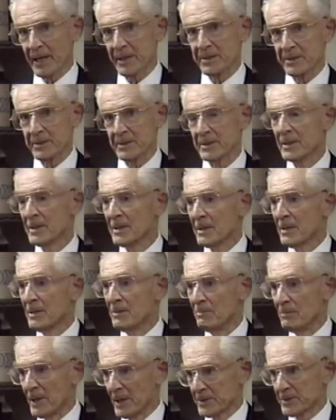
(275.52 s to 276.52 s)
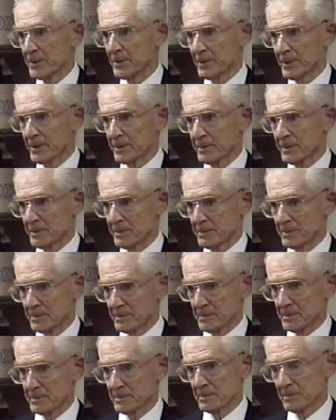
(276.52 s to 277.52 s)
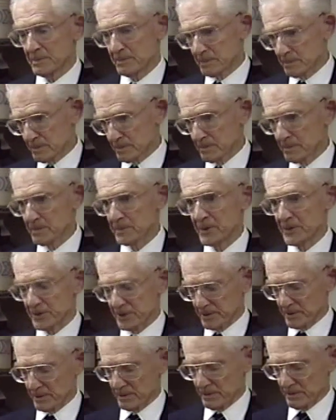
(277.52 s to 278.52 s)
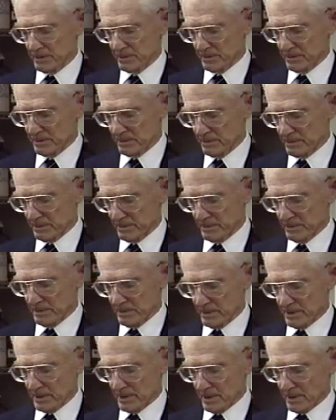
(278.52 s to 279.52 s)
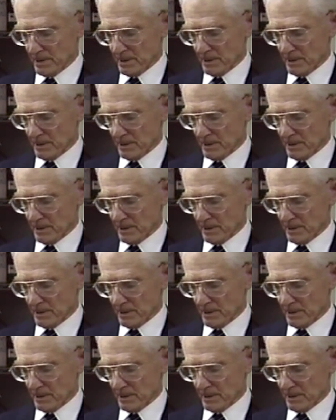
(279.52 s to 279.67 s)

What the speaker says: from 3 Nobelists, then we called a